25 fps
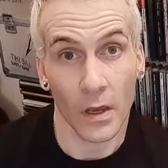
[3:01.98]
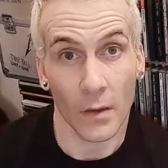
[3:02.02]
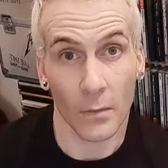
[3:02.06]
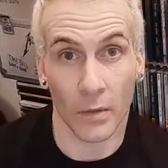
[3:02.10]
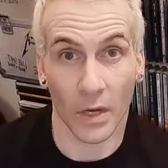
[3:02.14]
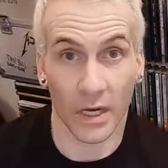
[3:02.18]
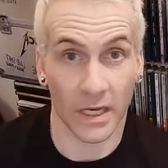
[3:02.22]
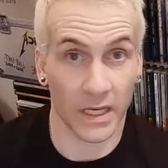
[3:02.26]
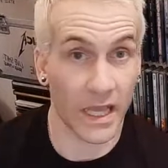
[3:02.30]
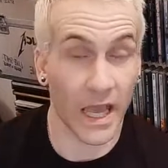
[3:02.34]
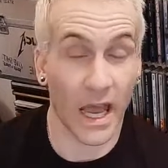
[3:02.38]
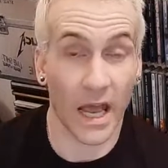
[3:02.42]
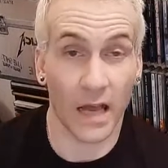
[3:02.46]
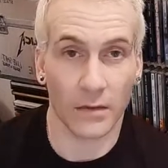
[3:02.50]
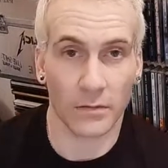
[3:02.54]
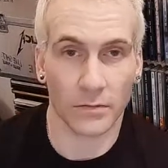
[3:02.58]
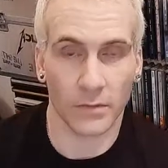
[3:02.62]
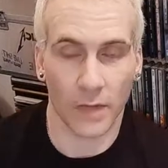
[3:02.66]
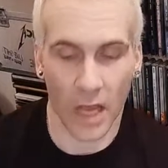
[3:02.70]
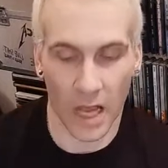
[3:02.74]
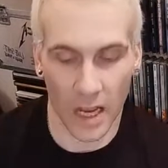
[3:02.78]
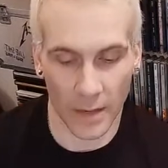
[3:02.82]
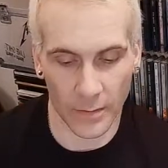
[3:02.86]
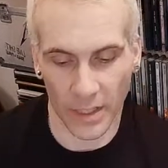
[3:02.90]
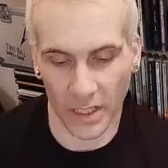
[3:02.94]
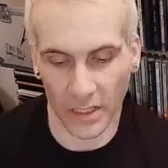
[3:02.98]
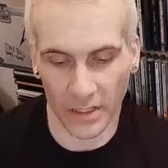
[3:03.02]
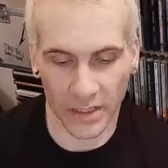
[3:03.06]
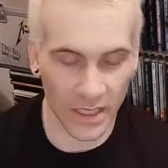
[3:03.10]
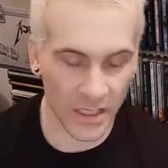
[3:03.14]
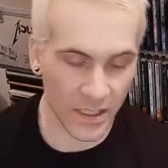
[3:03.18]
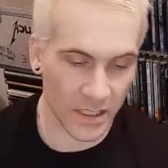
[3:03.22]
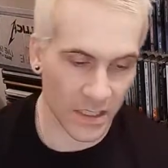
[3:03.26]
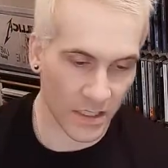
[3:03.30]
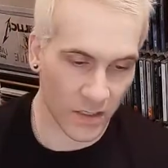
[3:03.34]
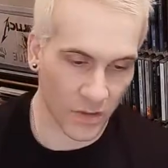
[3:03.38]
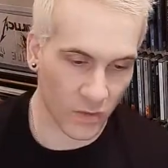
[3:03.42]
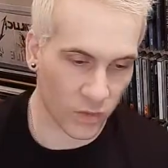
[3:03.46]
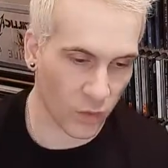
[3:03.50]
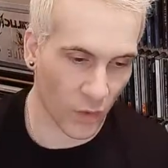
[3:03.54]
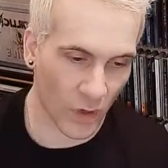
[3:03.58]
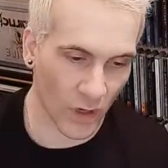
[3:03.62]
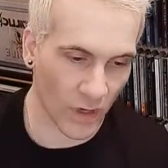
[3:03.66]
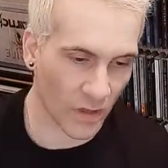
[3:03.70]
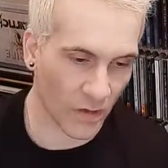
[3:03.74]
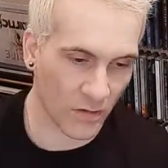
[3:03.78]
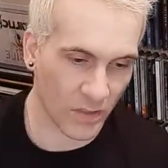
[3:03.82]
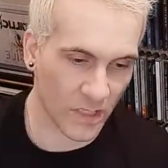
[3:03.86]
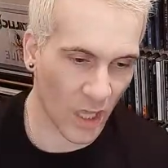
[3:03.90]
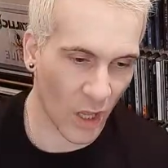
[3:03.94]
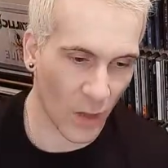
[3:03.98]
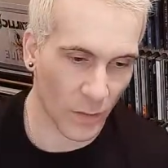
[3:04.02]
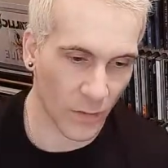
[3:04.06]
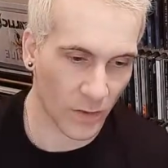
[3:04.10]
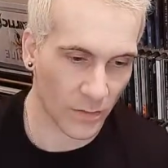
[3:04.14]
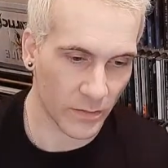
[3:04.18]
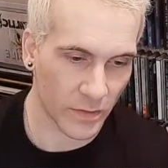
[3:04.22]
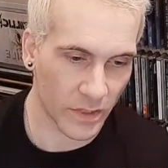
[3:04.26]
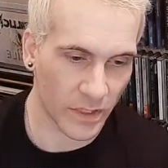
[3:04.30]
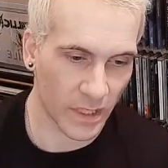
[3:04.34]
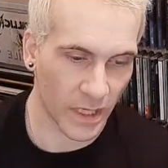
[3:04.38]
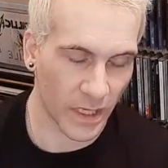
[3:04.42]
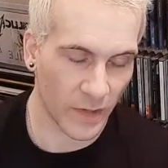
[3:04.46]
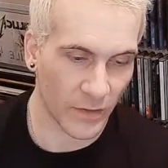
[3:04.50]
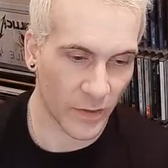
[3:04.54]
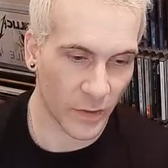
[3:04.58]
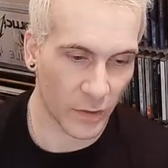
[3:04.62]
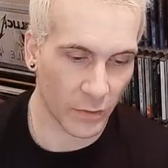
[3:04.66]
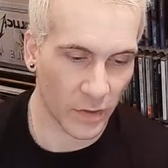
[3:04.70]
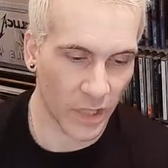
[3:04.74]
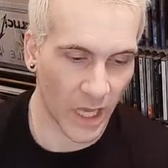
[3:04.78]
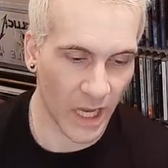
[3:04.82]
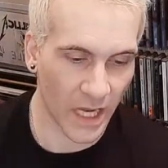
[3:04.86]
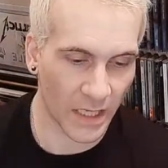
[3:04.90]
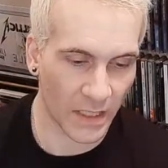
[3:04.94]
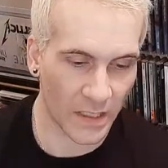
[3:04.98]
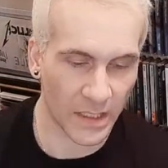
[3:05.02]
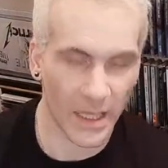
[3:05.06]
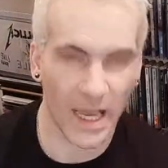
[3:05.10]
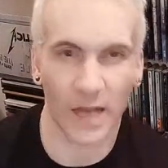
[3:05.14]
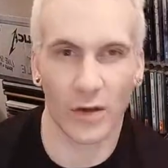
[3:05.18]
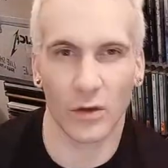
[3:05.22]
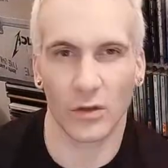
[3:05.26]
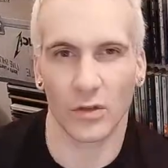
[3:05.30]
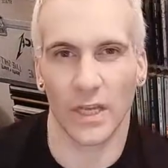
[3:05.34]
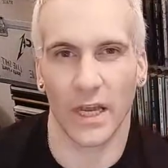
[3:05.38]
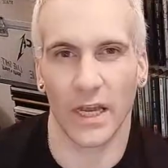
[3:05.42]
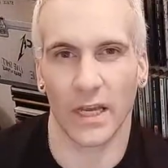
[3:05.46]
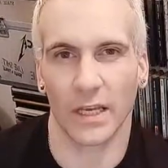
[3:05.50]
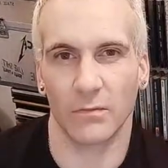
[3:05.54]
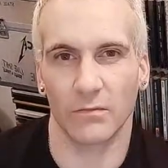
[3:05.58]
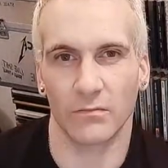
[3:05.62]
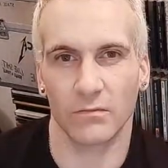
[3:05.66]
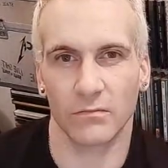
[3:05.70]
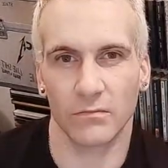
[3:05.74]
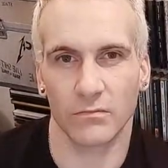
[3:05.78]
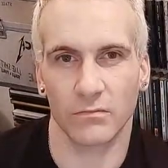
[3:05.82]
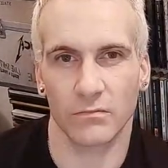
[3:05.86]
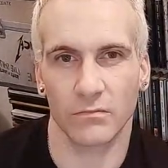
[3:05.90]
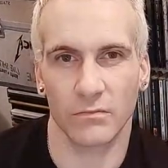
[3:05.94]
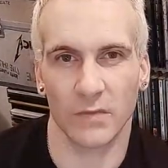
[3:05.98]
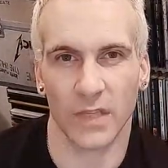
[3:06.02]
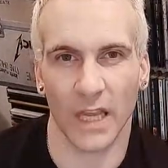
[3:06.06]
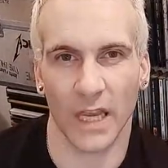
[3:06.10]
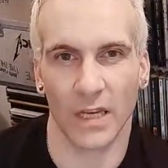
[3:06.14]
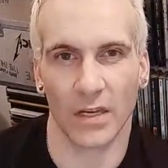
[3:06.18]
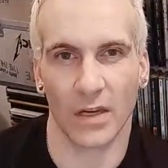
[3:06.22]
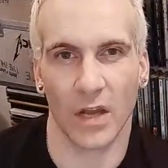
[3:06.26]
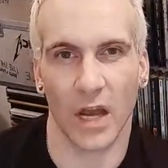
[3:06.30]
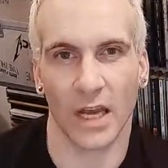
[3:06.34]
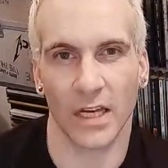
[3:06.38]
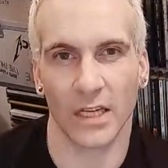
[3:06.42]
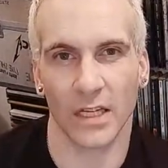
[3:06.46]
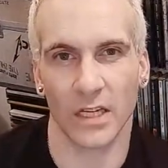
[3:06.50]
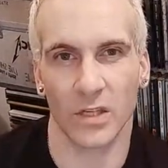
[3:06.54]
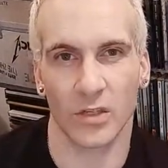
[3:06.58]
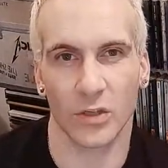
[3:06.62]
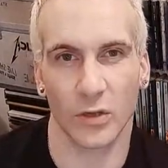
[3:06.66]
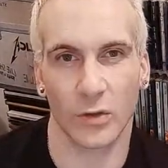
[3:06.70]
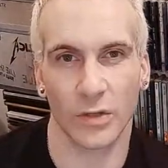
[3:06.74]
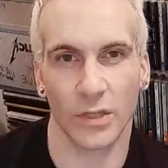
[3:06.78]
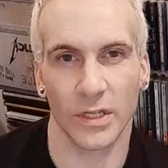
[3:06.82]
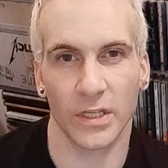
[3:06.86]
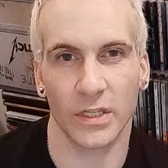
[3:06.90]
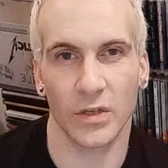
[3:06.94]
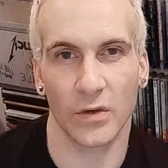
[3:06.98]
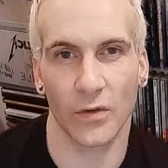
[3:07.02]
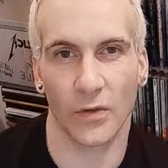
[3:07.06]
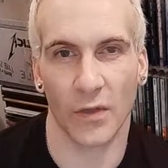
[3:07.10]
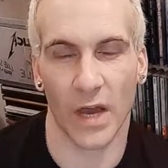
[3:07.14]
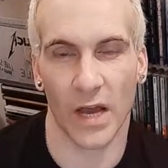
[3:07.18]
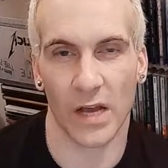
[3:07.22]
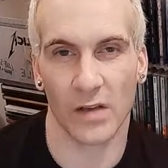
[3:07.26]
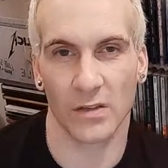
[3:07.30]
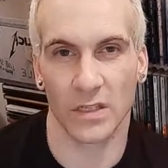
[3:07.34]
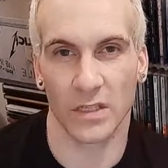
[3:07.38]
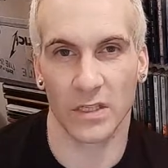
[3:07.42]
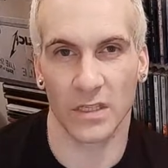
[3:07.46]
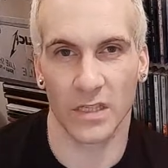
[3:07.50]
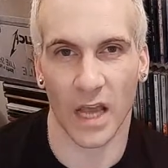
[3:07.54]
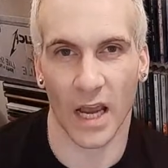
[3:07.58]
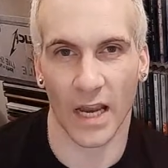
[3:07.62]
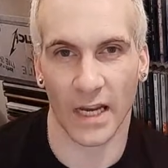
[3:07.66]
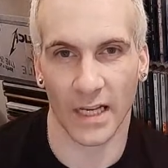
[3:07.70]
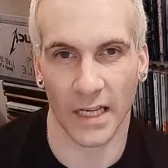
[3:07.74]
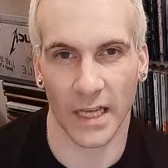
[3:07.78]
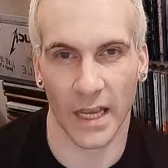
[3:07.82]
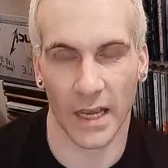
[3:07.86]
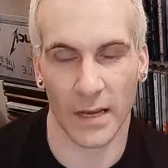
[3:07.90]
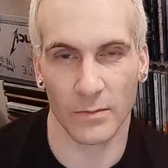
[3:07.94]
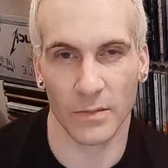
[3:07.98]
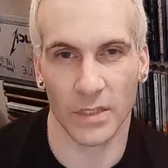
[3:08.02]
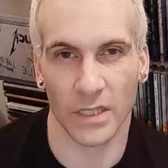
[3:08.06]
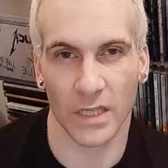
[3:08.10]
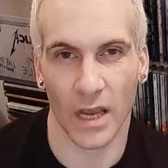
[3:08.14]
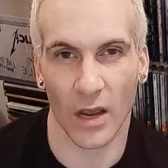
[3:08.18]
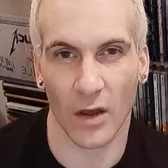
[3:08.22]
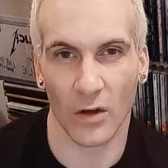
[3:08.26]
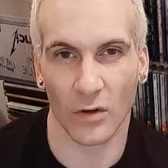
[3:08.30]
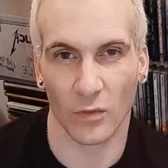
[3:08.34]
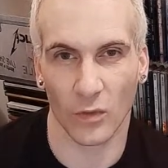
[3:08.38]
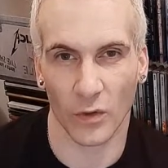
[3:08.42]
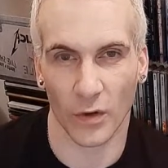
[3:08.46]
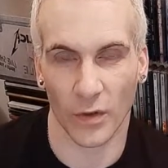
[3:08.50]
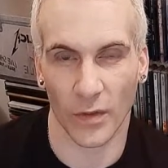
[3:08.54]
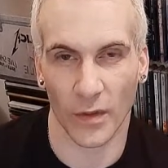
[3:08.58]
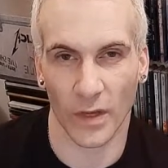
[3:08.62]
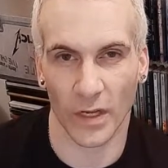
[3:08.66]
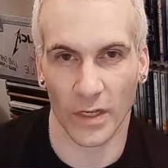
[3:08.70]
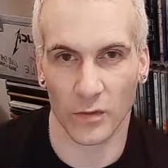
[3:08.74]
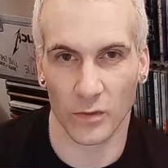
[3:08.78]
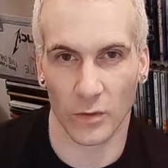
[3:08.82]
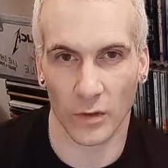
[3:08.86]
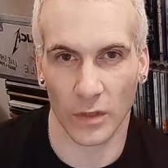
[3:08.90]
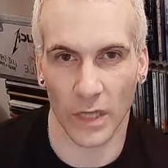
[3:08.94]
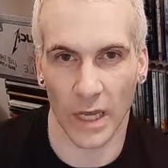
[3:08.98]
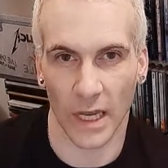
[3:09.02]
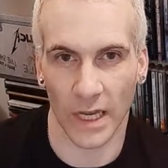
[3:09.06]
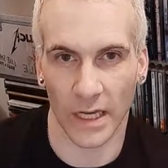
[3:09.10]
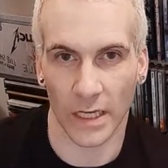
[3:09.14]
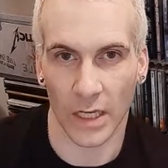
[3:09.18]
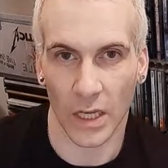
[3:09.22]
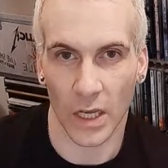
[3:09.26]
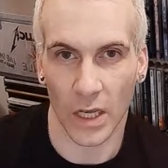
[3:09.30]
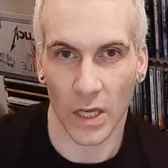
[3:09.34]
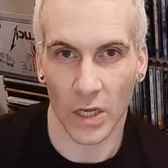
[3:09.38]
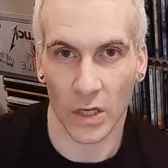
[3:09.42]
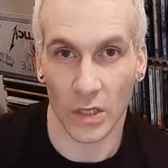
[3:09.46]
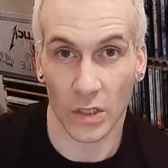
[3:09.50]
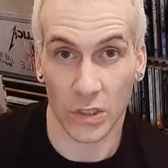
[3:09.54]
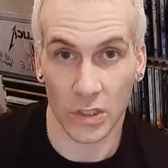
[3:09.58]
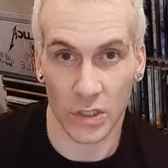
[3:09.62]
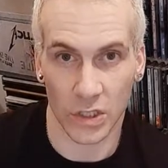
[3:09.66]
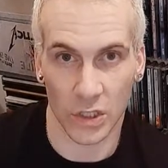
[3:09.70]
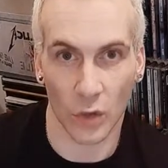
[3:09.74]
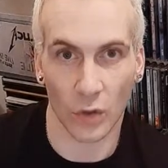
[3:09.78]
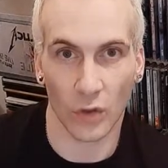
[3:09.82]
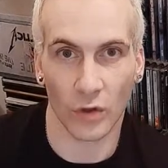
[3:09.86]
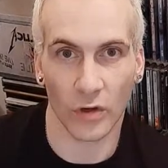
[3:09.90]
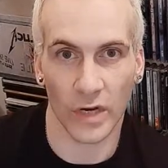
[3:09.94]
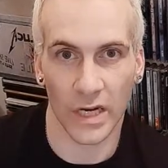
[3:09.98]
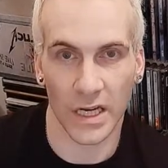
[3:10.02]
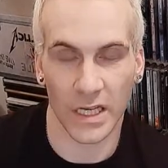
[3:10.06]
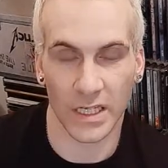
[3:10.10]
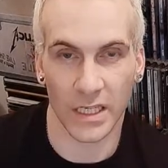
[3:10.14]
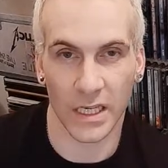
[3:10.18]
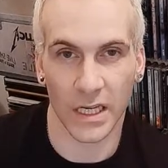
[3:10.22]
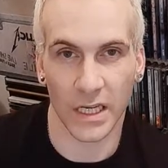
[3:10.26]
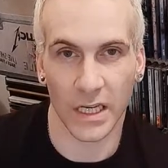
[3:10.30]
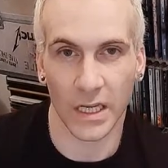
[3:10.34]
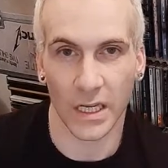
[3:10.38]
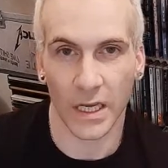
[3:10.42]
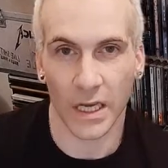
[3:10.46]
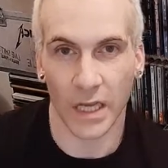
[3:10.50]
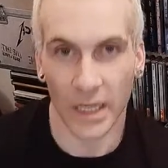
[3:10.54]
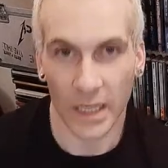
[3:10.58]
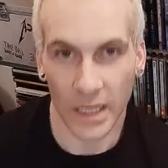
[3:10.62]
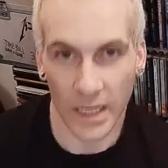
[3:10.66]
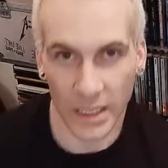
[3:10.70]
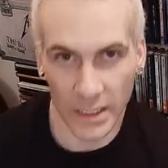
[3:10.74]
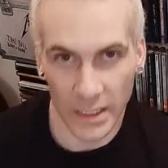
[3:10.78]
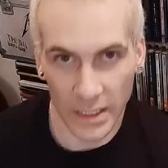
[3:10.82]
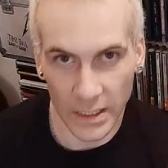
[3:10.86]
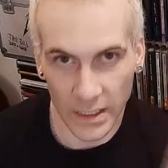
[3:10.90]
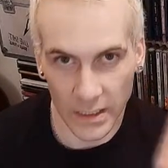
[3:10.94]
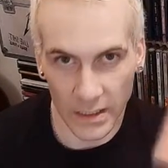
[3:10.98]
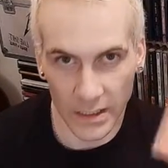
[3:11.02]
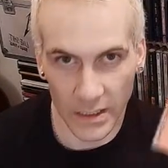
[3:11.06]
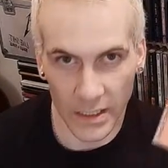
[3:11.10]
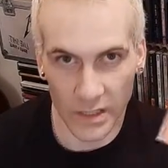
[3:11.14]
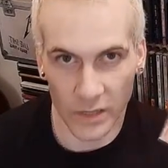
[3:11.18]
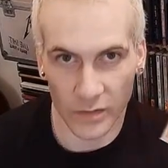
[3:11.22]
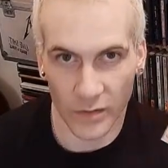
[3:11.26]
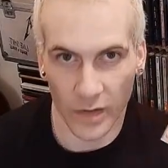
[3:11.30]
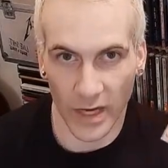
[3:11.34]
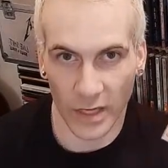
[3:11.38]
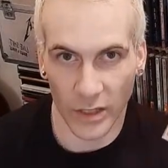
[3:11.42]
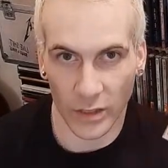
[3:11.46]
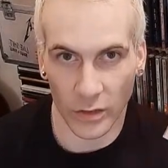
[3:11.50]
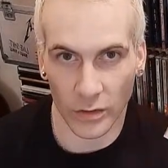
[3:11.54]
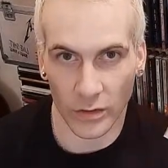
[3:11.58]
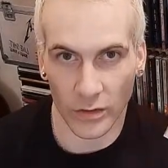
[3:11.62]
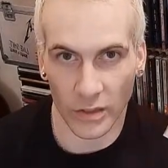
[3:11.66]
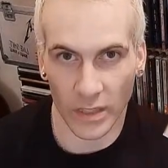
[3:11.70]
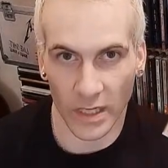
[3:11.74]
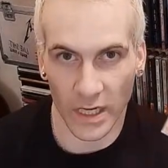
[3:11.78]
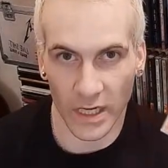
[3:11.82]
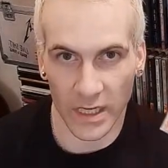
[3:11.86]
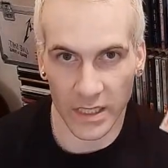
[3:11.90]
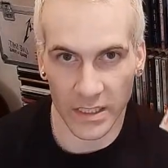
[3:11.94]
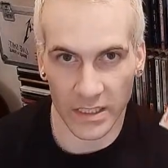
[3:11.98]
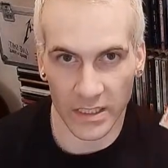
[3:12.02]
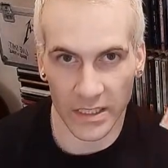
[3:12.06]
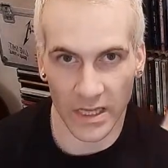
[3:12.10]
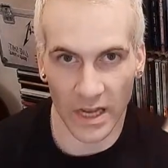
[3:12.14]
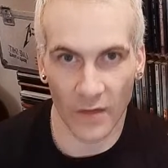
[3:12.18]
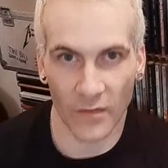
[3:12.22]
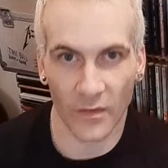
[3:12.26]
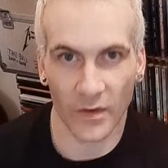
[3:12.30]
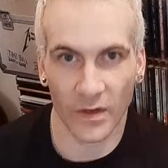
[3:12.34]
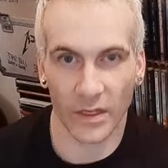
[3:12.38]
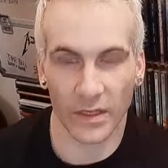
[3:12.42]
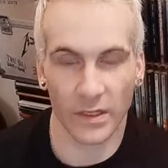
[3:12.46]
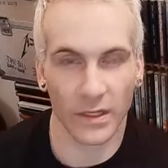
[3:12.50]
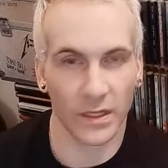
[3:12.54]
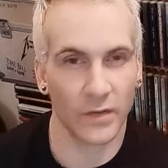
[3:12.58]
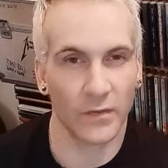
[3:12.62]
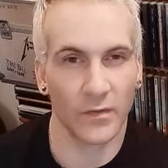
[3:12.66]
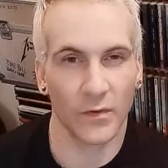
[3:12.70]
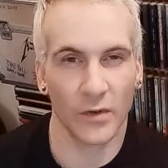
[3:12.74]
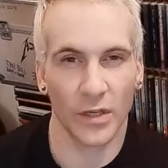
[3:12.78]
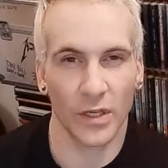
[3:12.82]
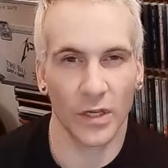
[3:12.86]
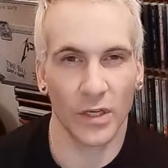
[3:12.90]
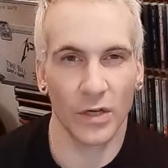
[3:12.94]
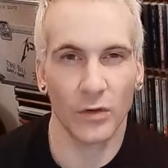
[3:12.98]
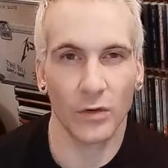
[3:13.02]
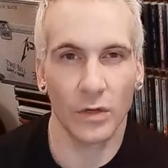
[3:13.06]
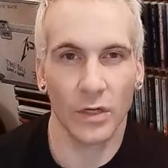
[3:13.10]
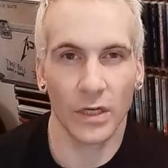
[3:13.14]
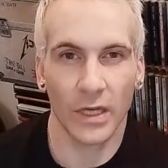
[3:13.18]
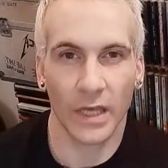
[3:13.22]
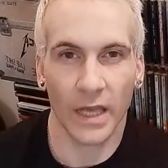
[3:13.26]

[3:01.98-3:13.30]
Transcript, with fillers: But yeah, I mean, this is one of those albums. If you like that, like late '90s, early 2000s IDM sound, where things were like so crazy, this record is definitely for you.